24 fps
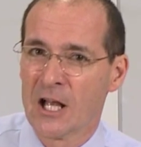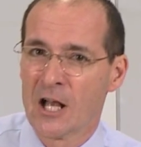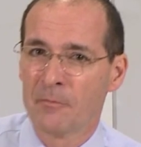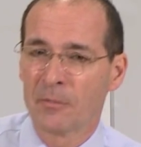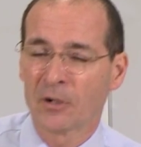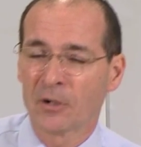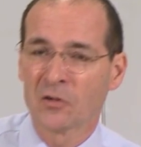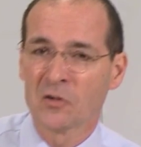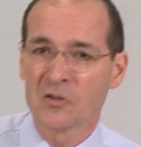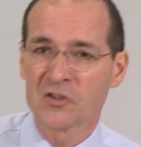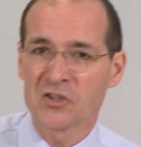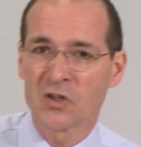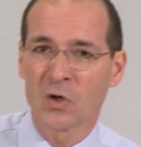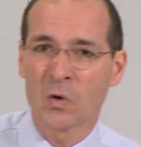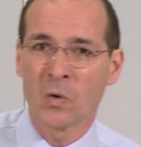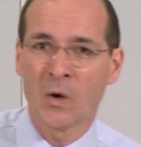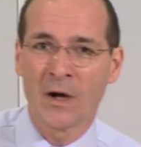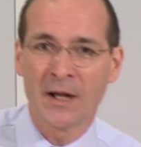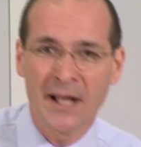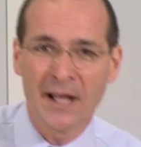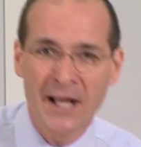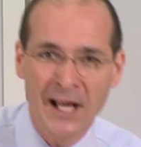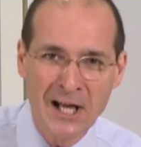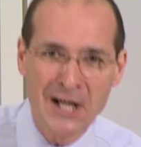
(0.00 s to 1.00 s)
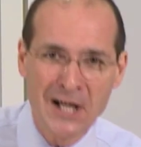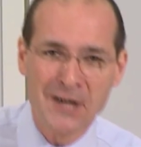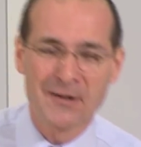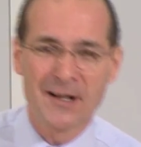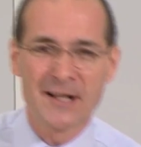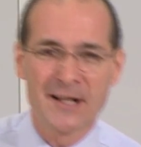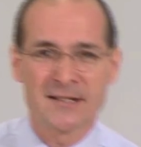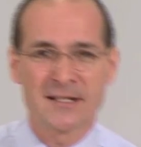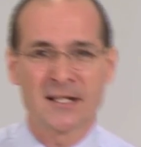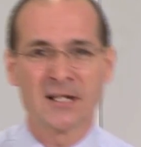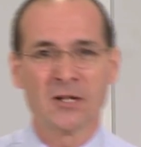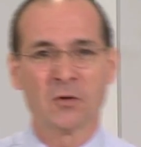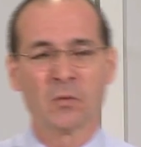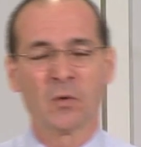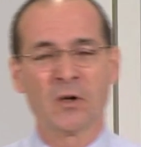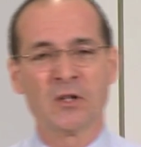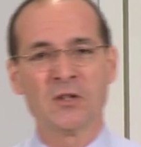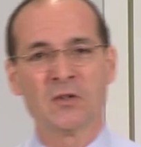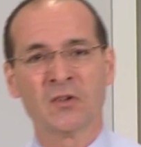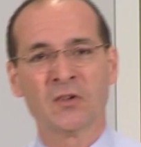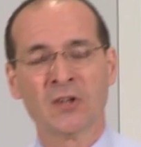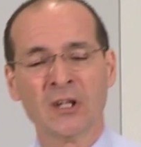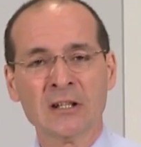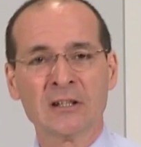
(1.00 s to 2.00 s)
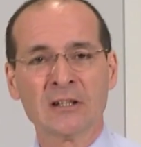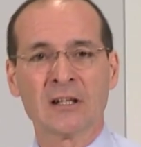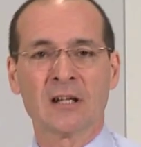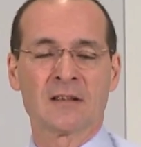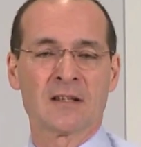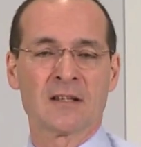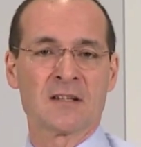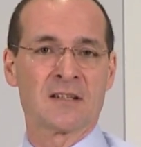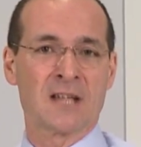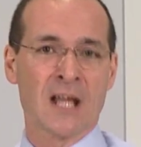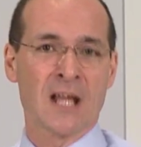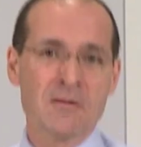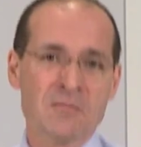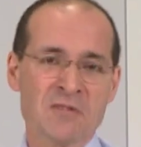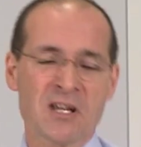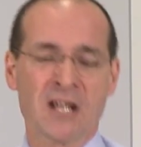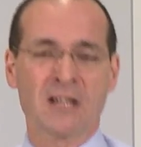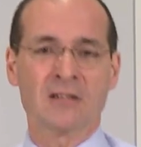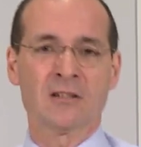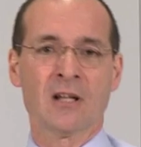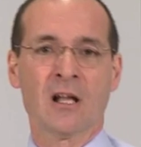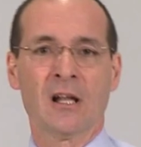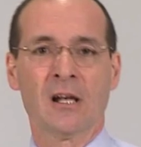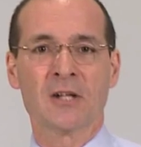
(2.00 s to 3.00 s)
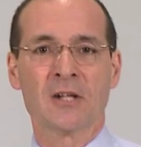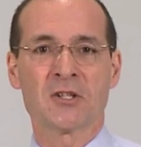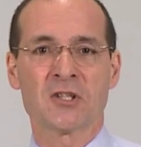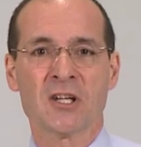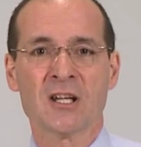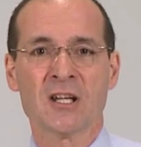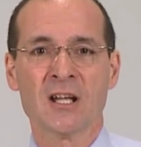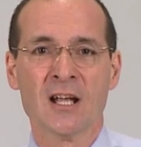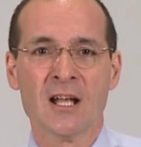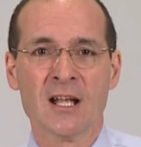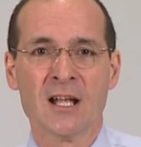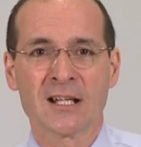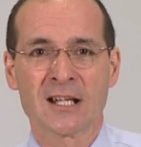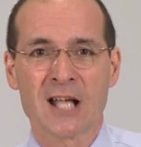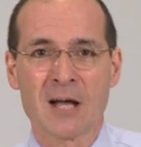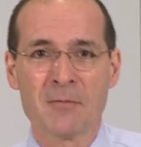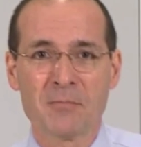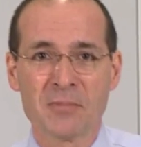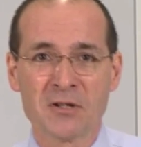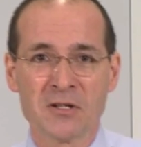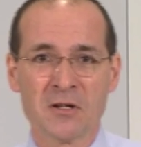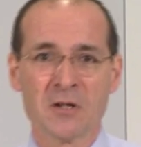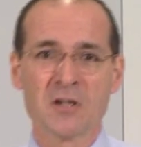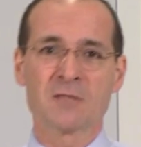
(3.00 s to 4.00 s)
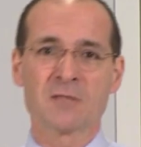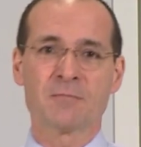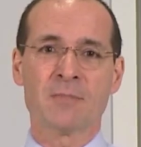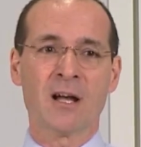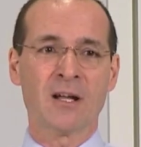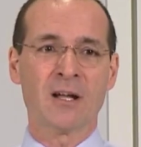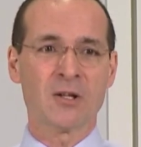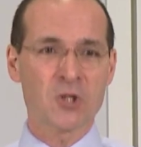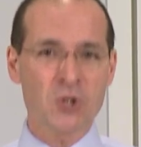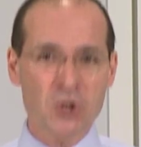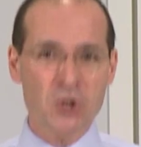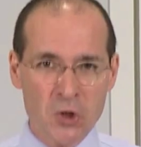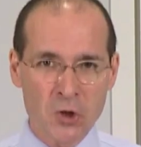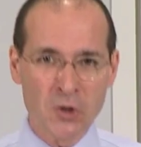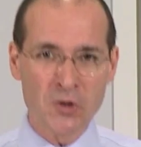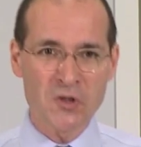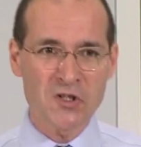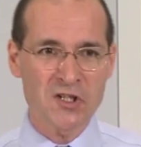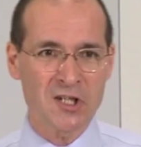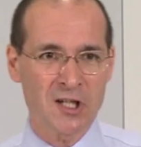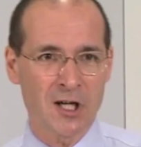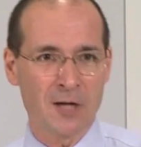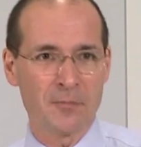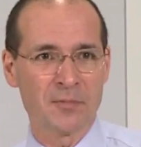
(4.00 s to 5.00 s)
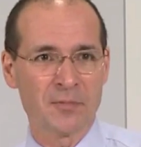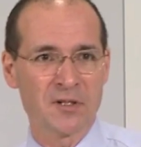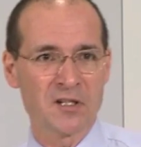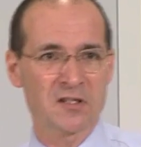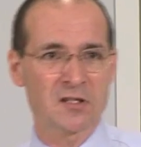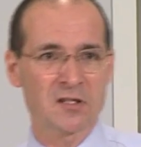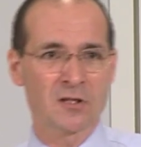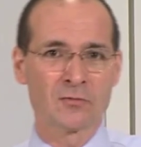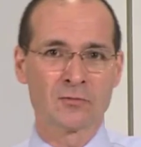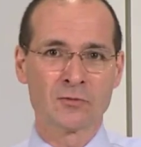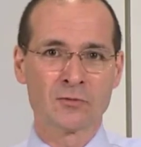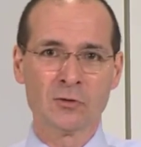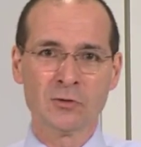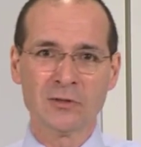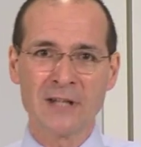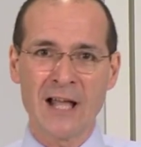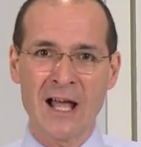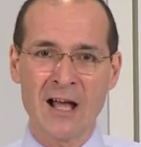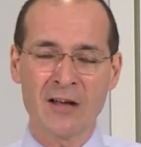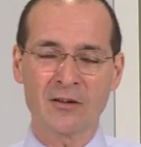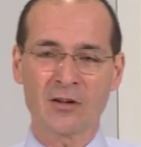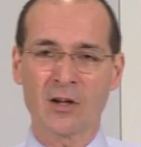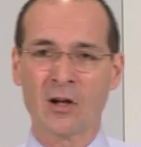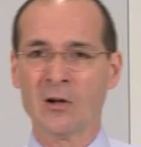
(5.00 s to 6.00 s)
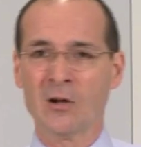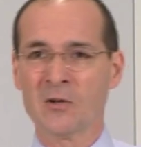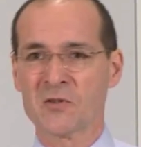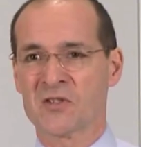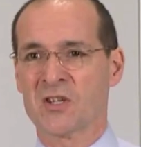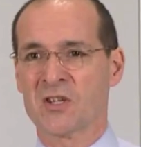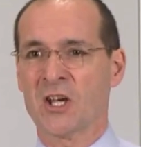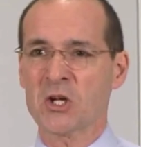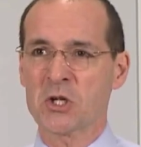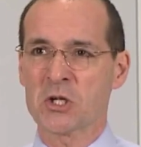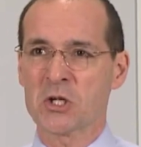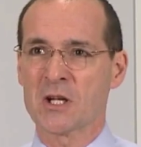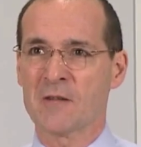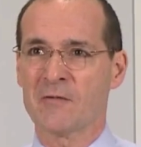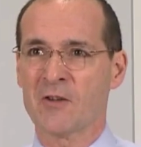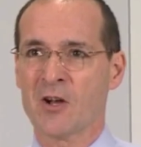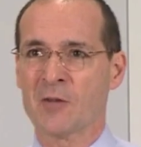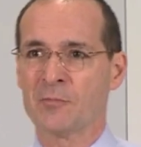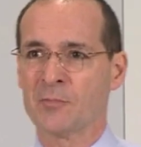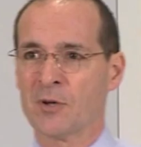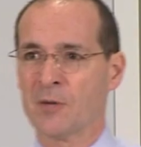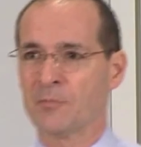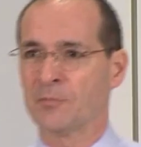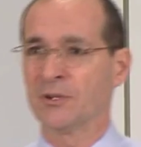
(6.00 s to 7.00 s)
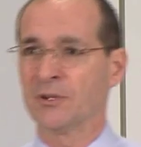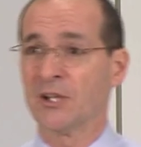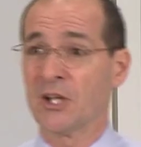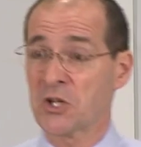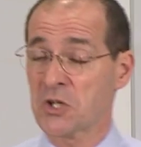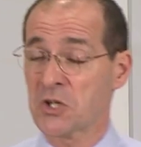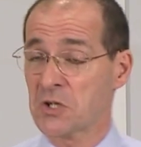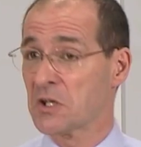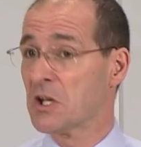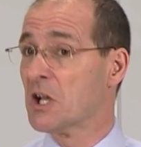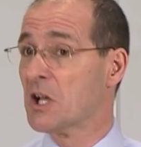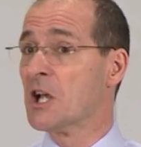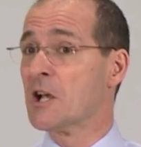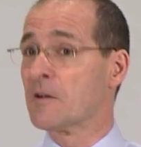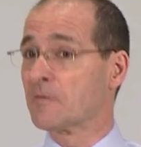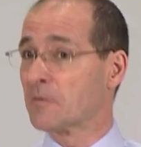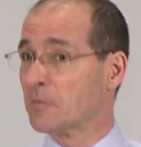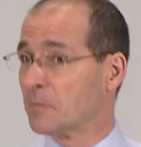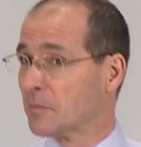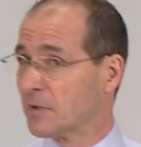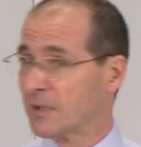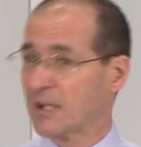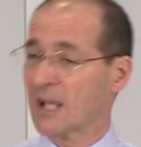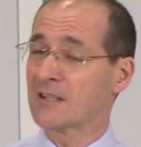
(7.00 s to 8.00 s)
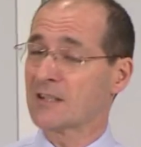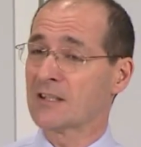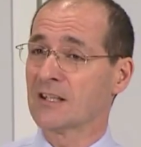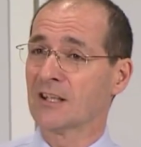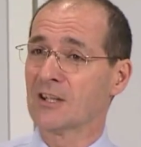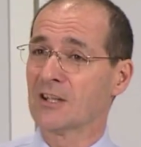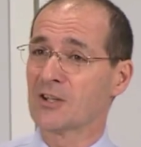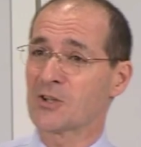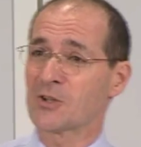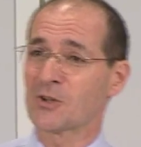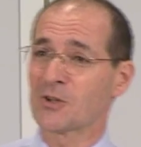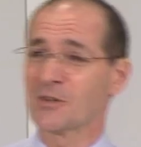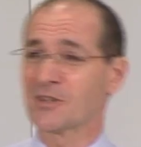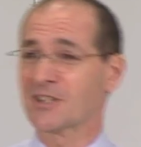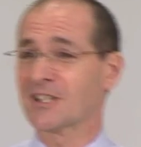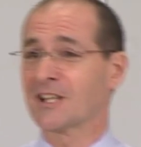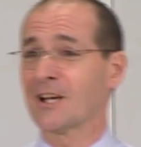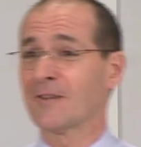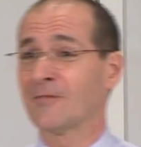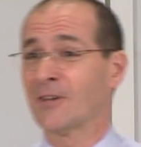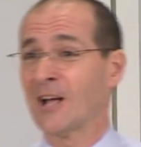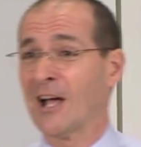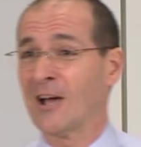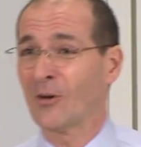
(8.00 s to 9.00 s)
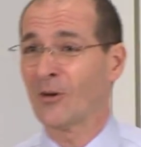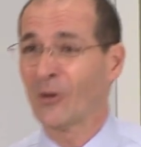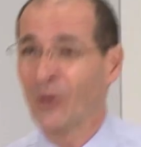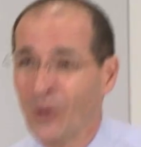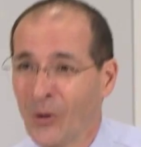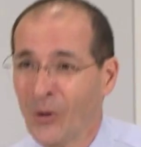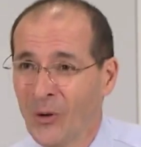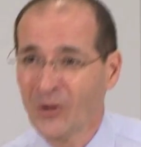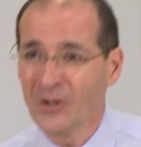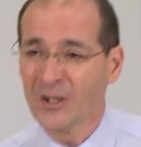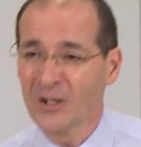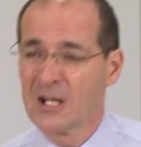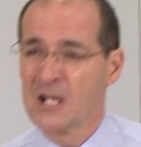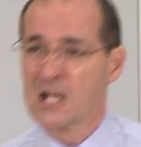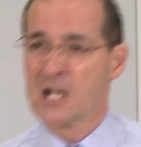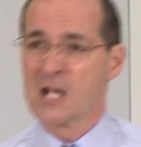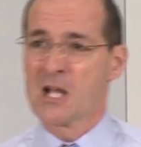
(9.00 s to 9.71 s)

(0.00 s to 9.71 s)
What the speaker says: but also quite hair-raising when you think that the same technology can be used by insurance companies to rule out a whole section of our population from getting insurance cover at all,